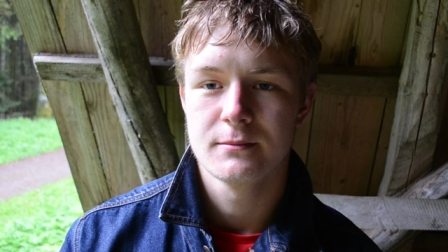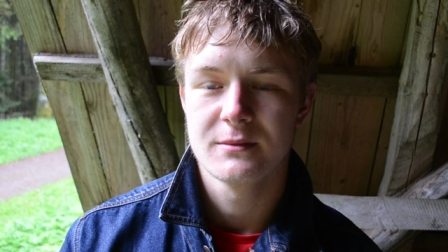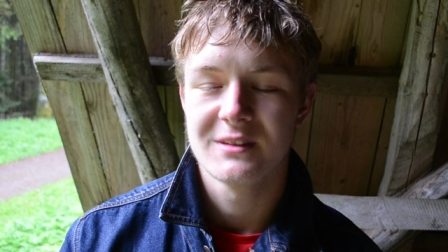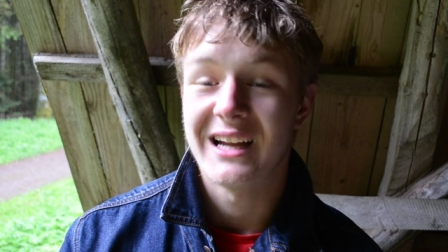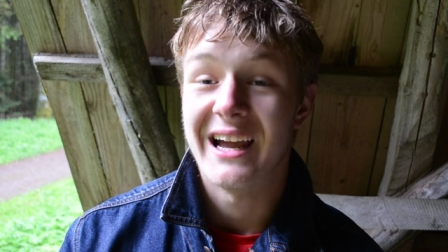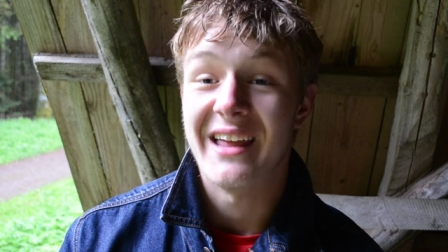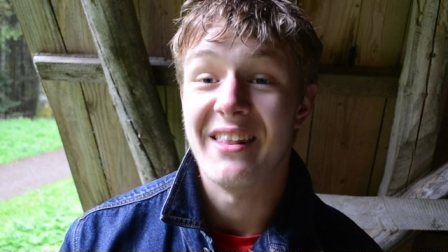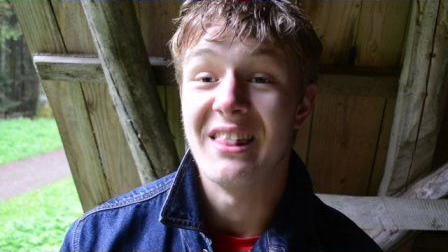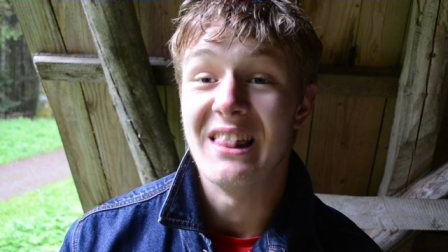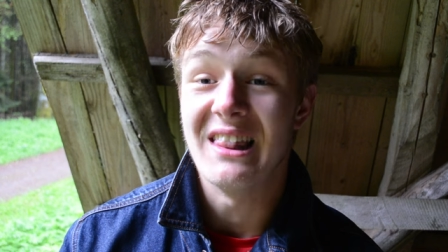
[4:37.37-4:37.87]

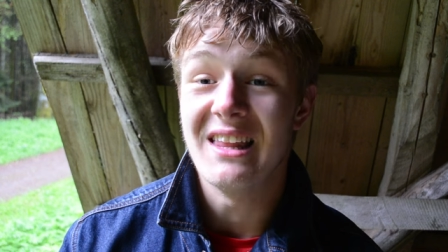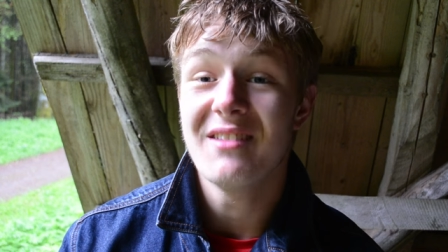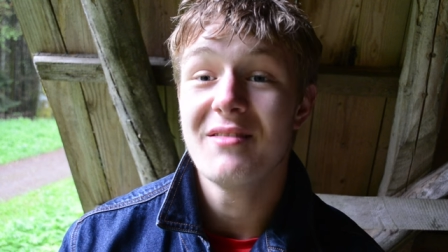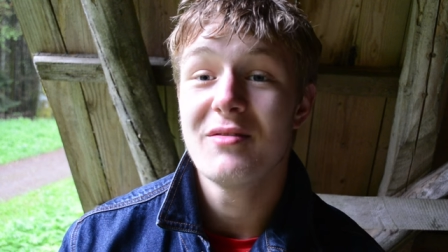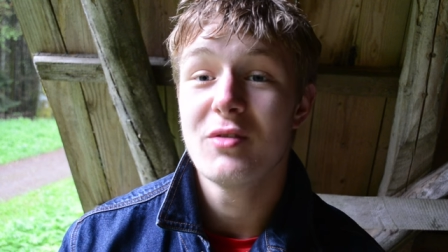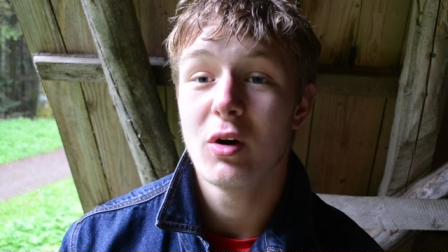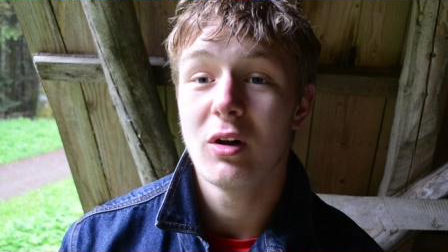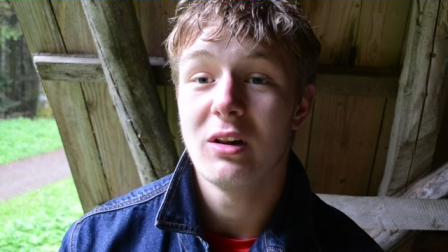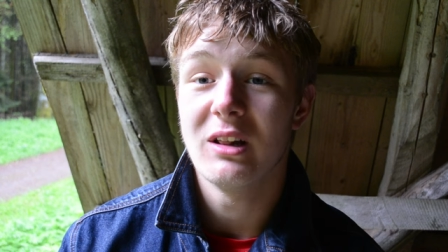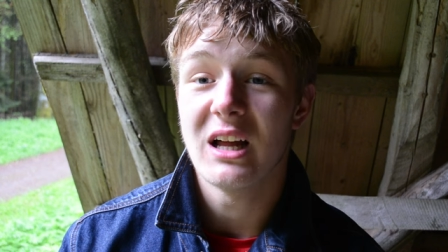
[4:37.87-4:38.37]
And live
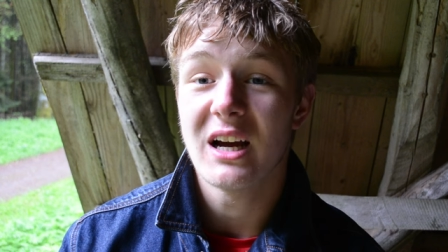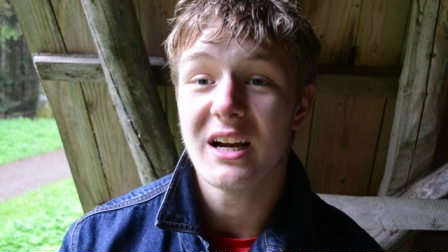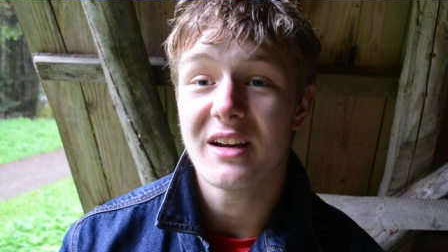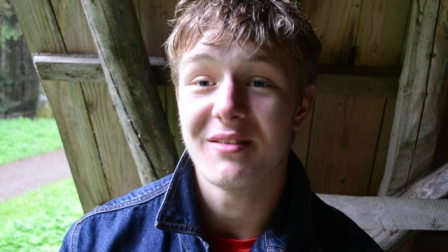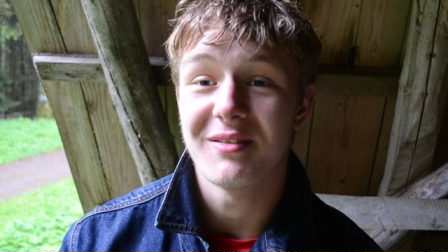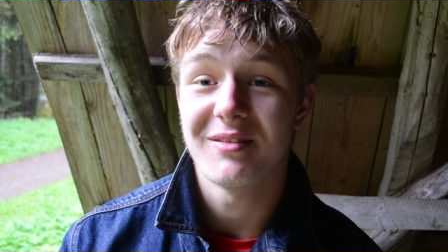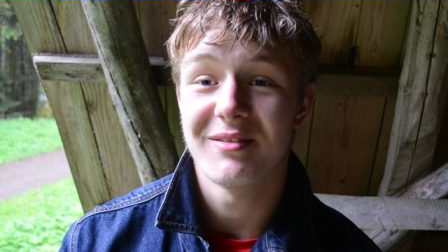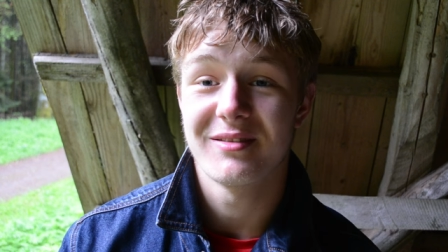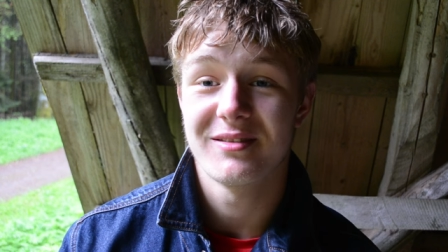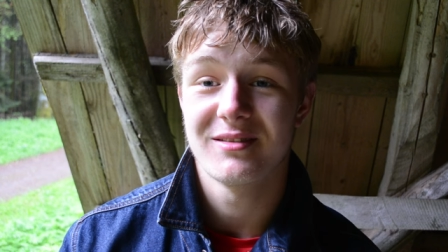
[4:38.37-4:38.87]
your
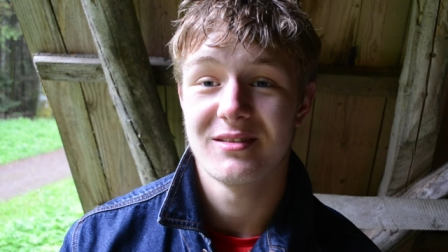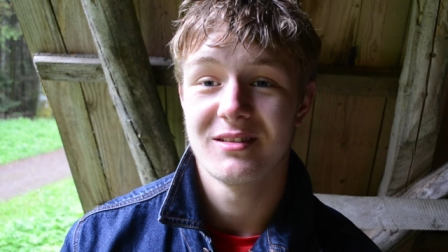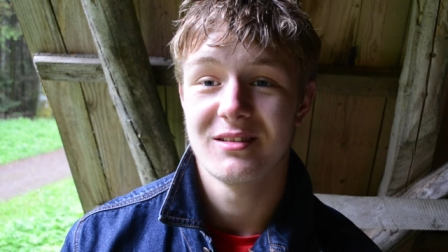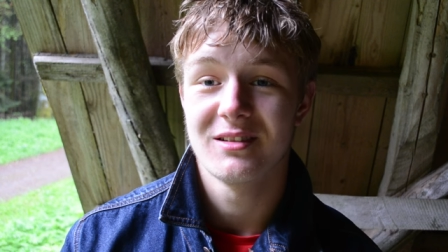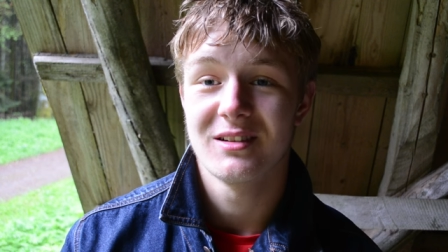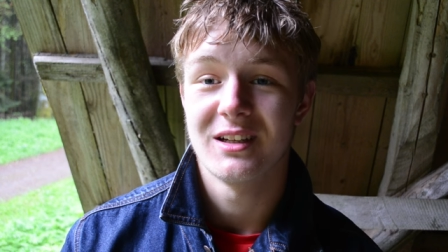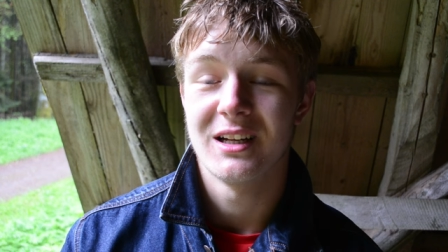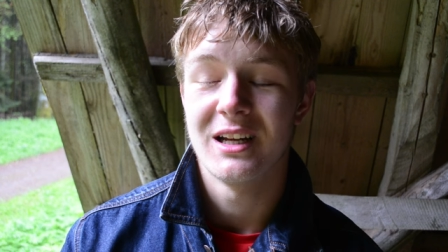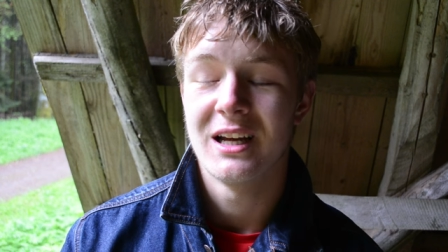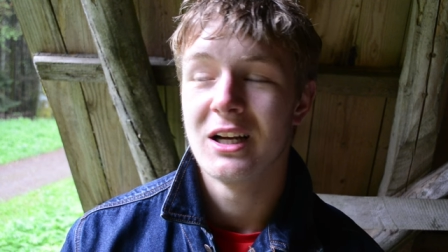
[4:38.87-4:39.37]
life.
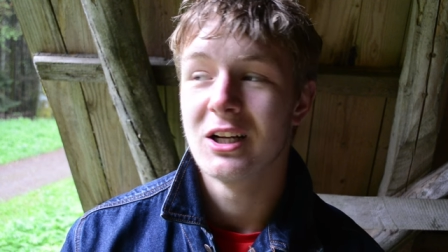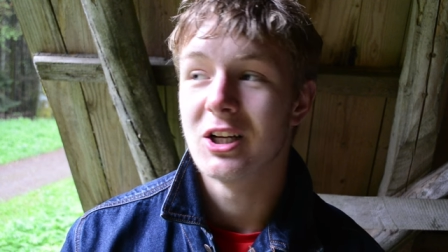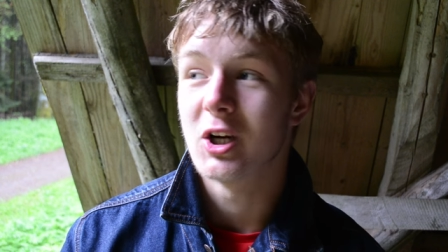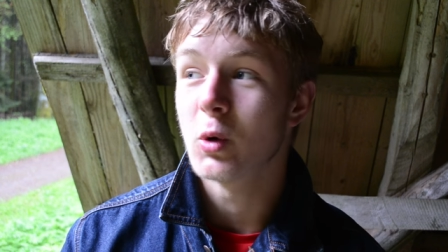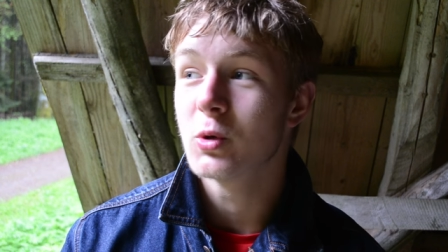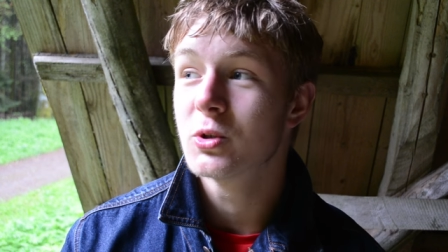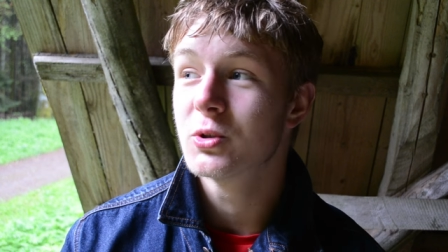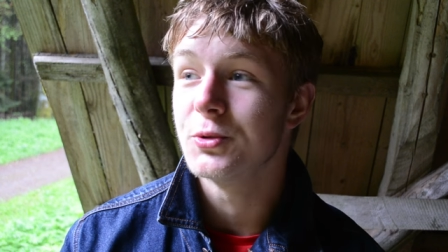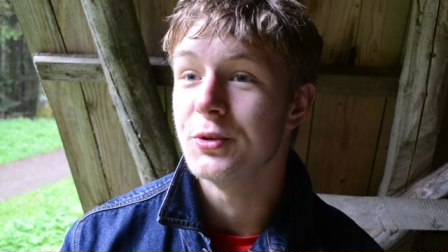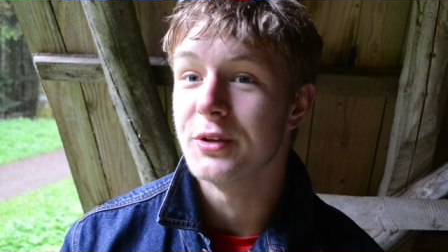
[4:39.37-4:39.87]
Go
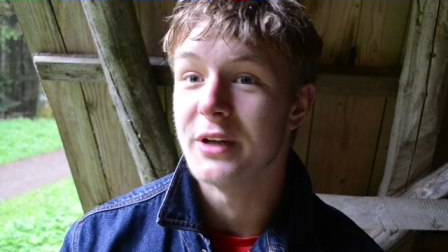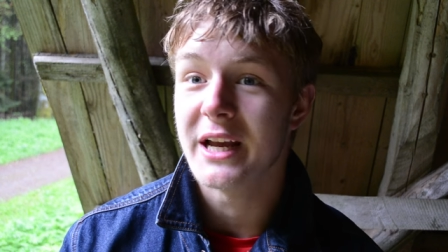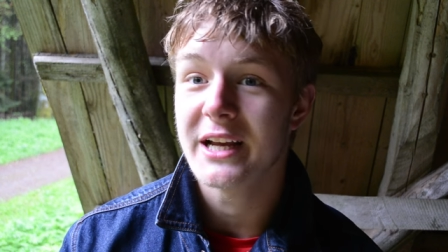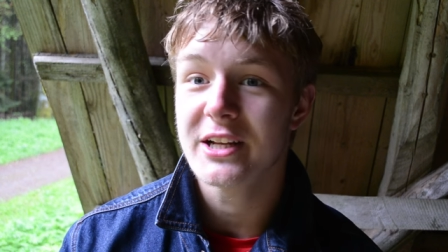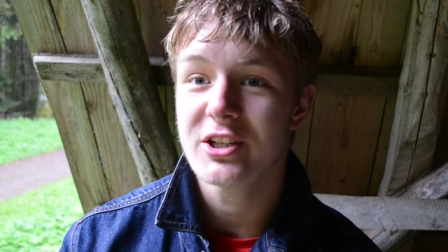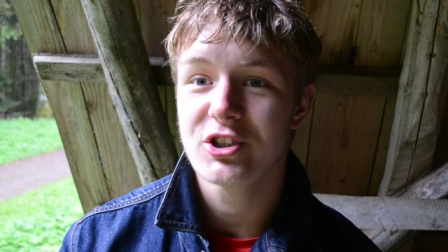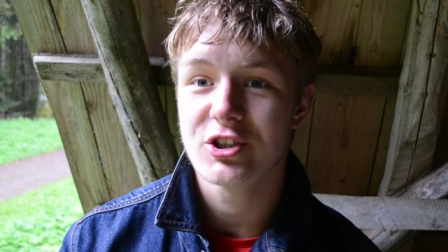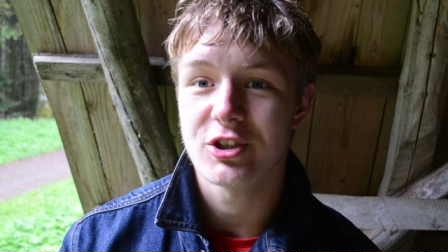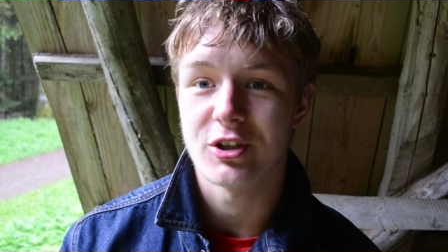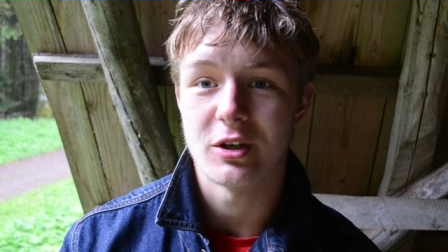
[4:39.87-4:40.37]
to
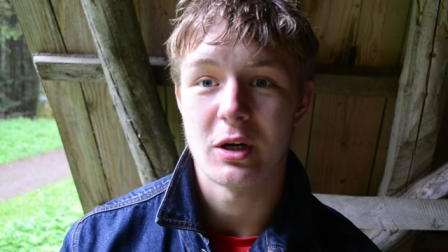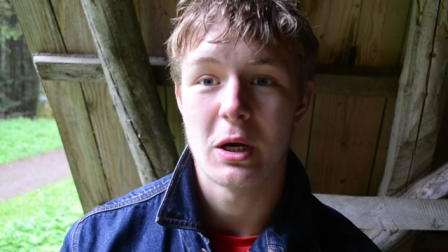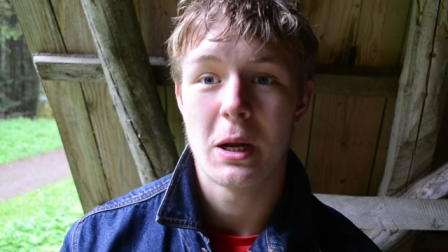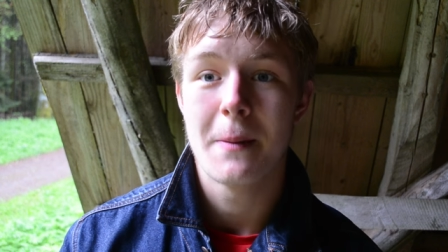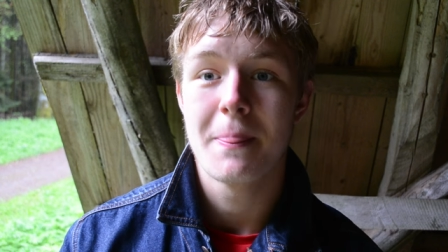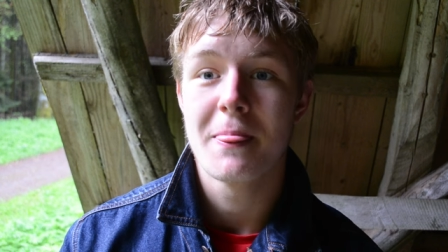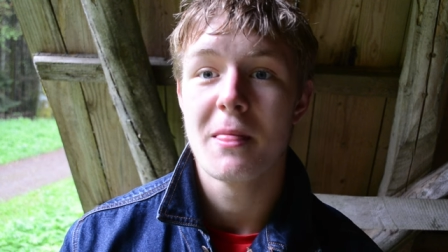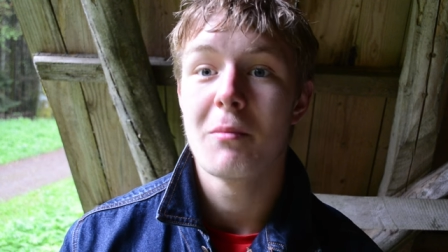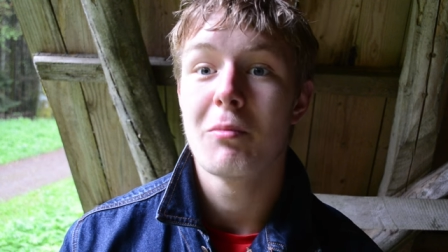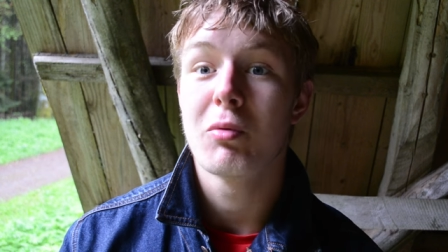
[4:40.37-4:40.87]
nature.
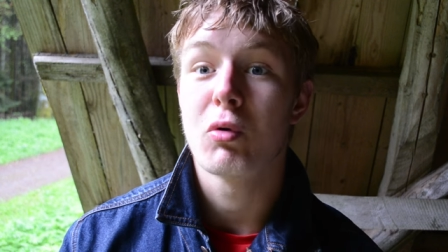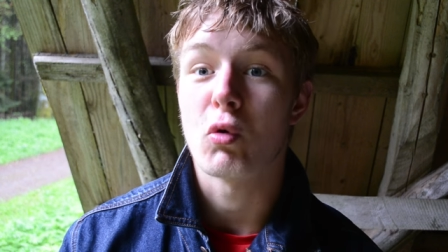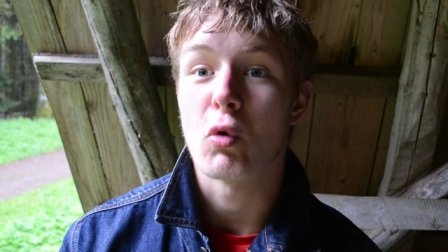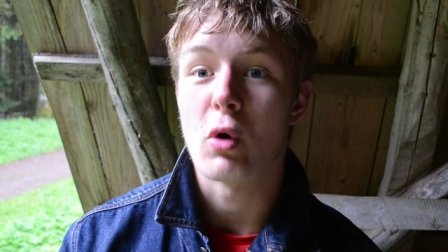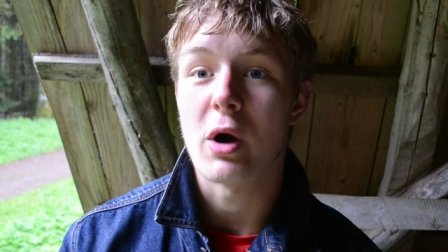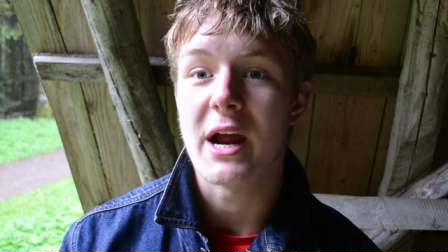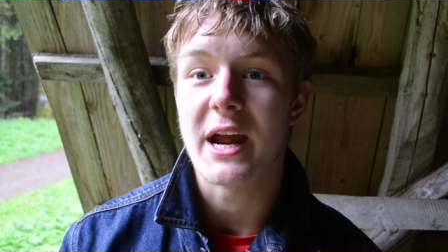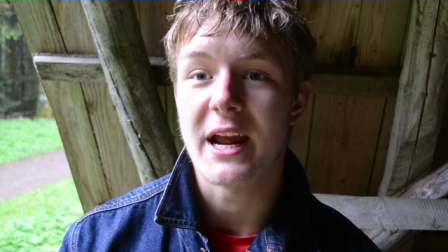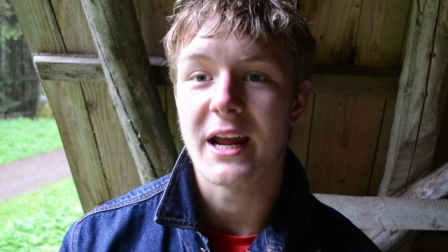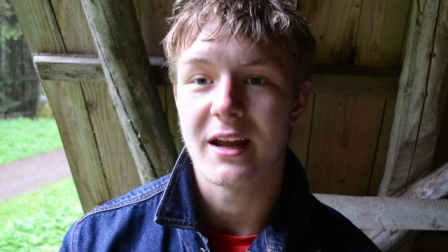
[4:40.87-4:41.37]

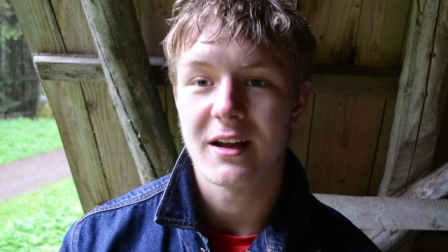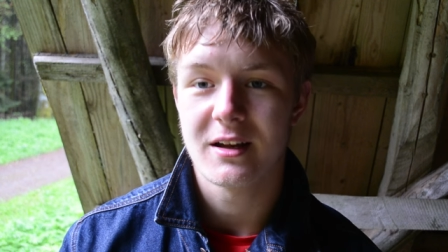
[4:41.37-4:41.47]
Pray.